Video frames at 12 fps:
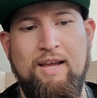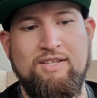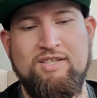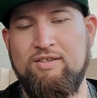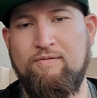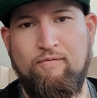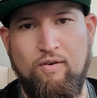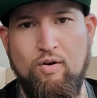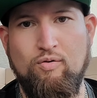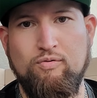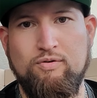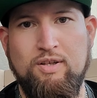just
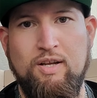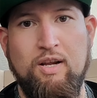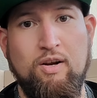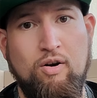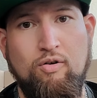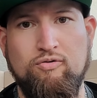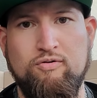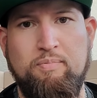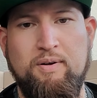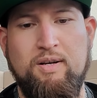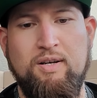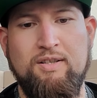flows and it goes,
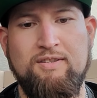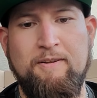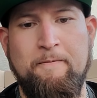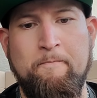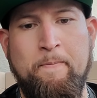because